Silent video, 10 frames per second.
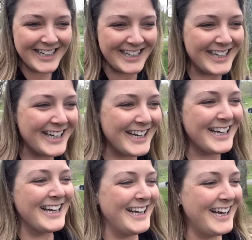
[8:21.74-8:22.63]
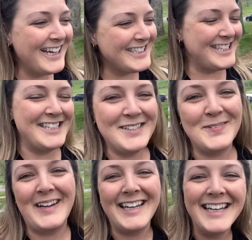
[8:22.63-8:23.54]
What? Since when?
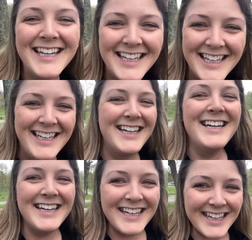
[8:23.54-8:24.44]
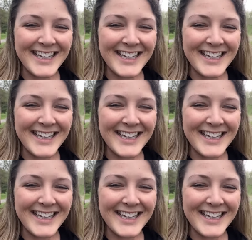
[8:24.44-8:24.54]
Since when? All right, I'm going to